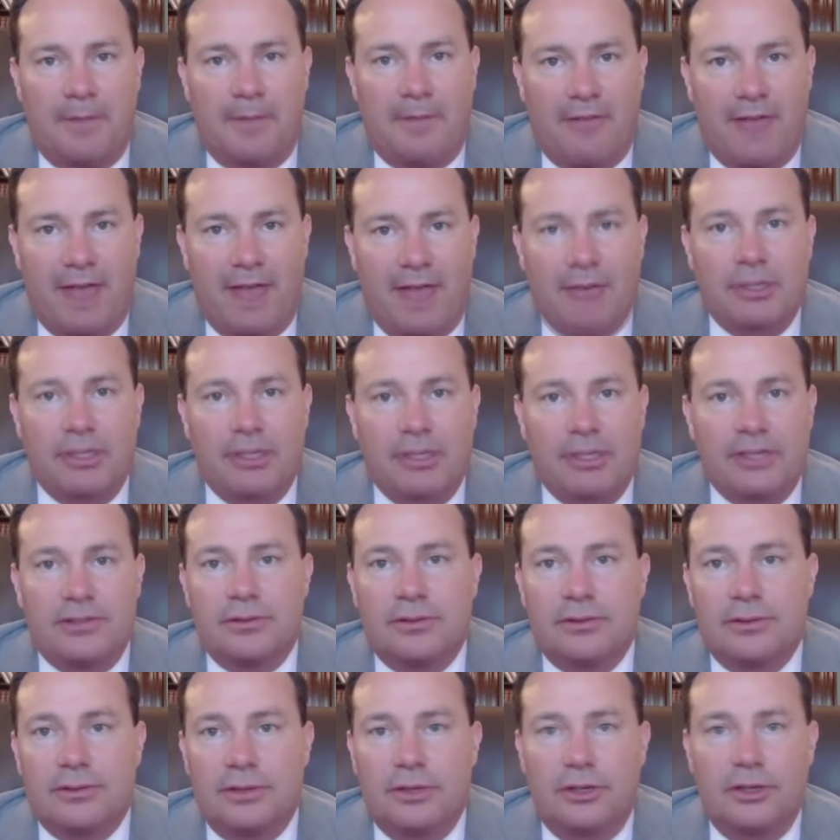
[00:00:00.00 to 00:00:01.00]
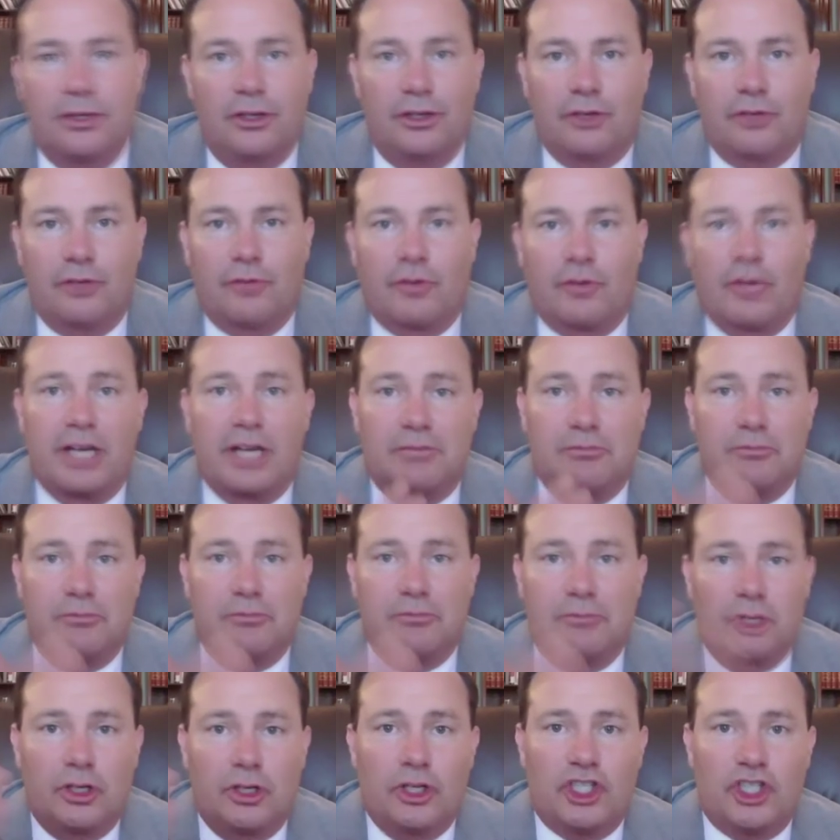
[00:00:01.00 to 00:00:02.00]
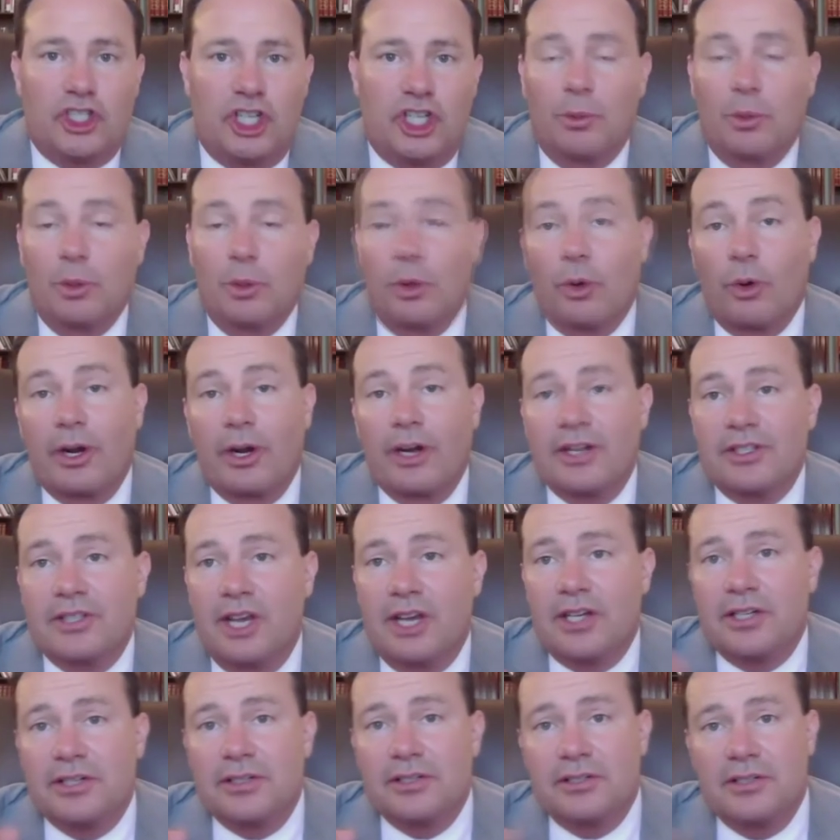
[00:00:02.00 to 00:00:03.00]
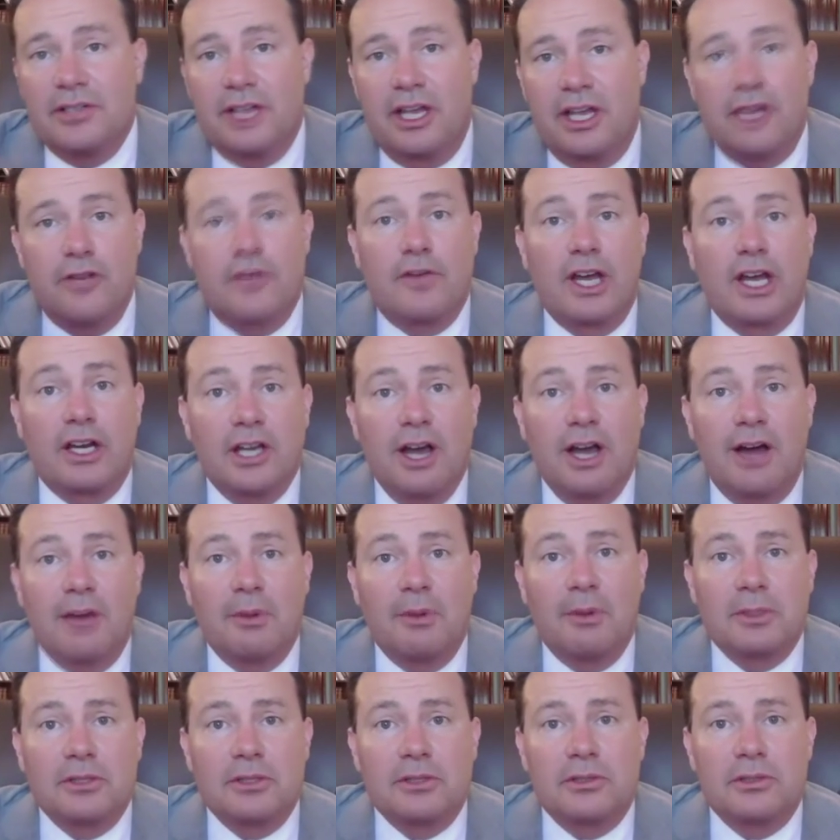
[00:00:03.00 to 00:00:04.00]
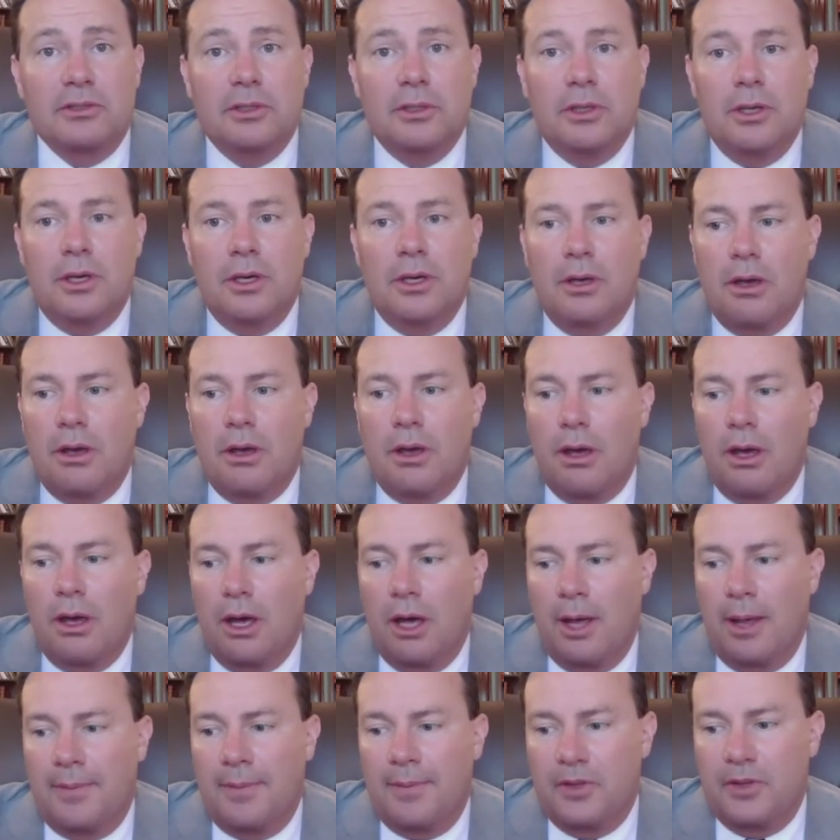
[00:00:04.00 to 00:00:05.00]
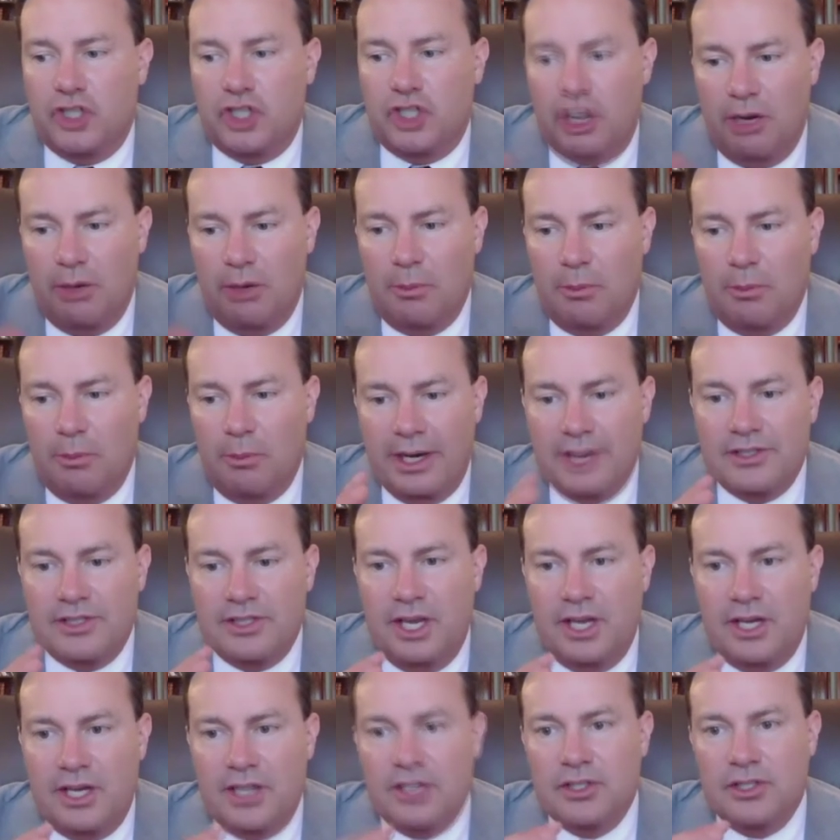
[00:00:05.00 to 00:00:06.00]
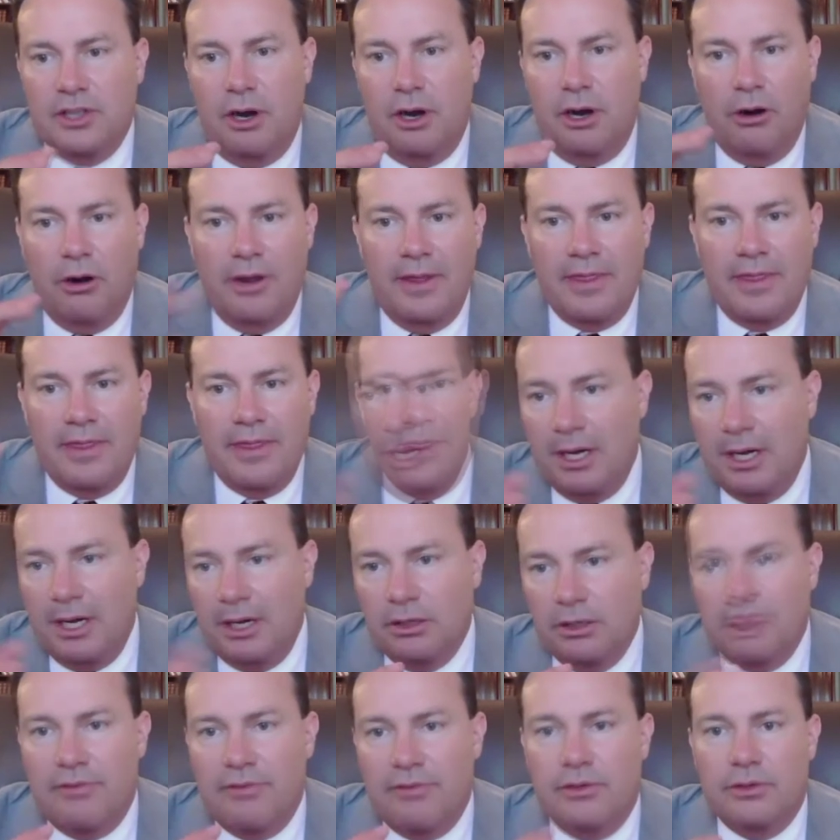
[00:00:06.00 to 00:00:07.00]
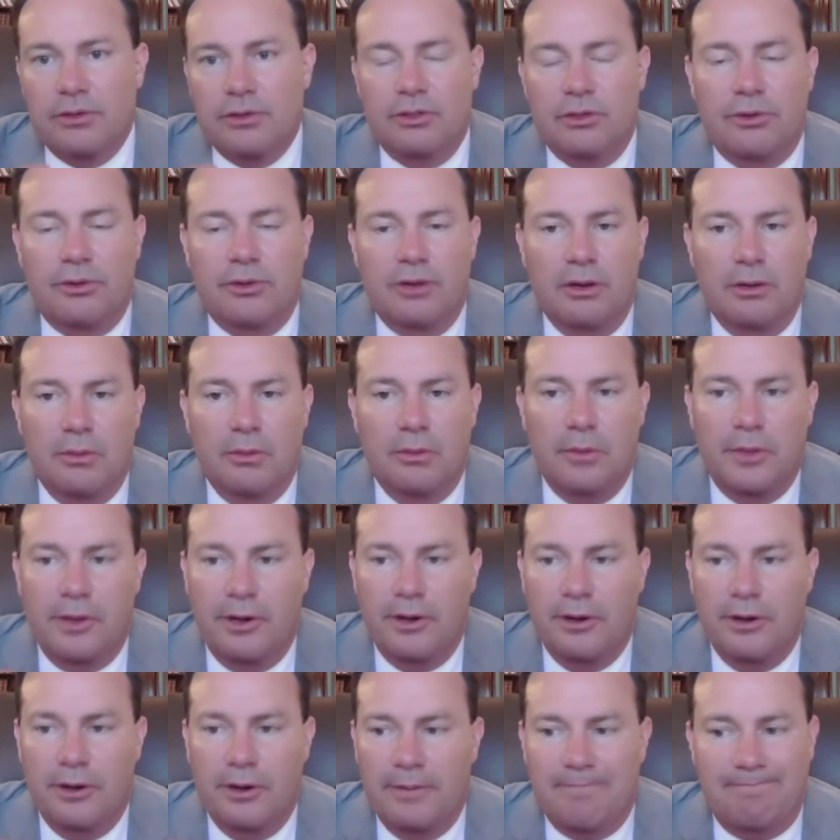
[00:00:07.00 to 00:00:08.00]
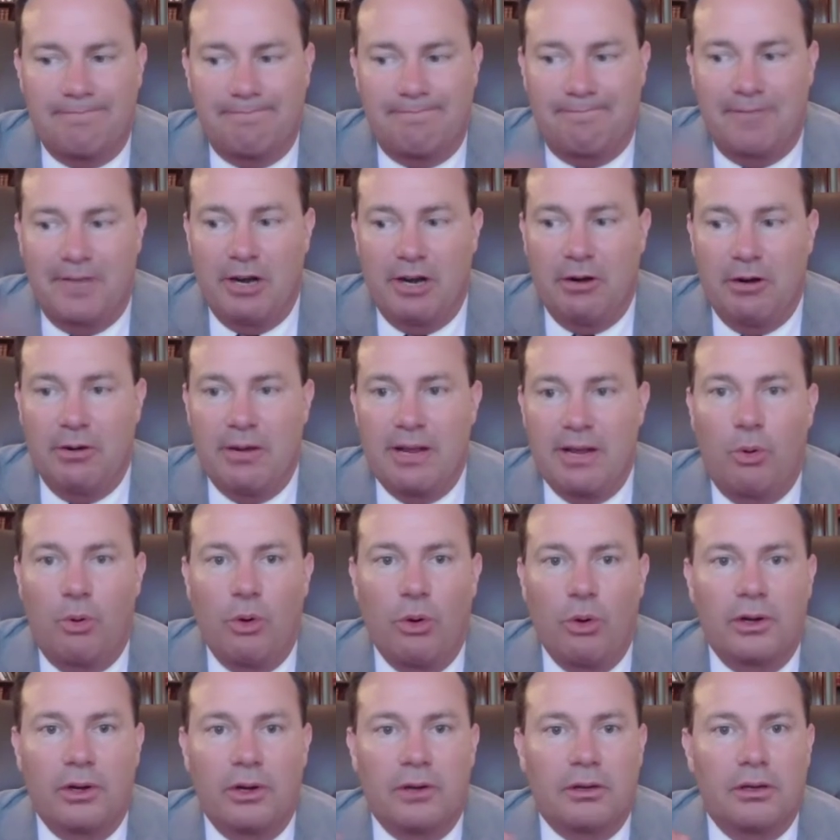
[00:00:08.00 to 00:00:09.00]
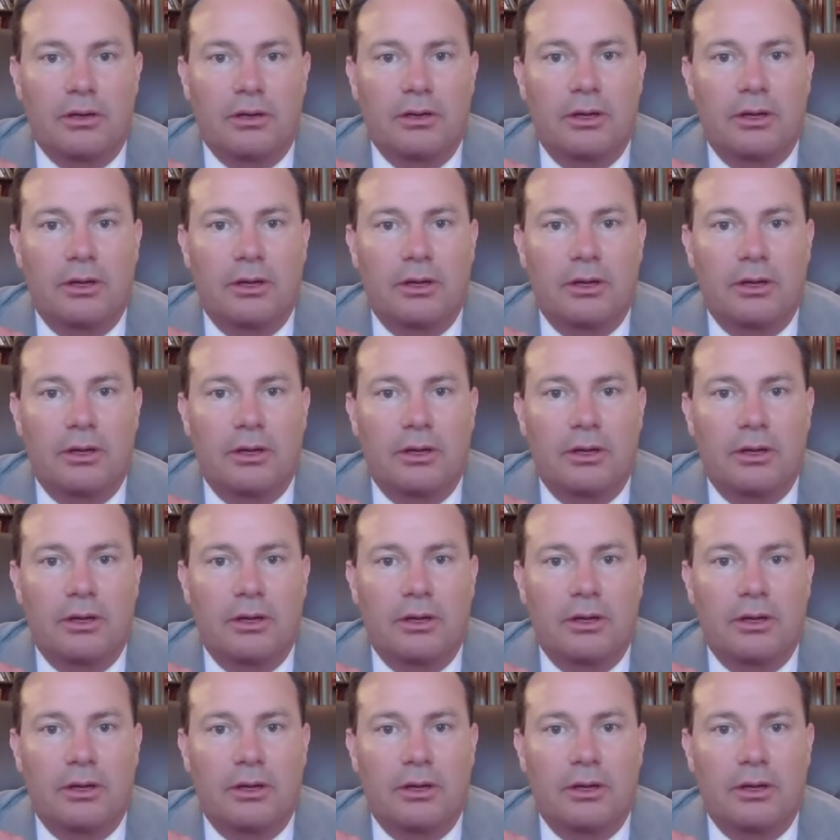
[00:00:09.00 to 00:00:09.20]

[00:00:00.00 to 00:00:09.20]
families, you've got charitable organizations, and you've got governments. Charitable organizations are in the middle of those two. They're very important.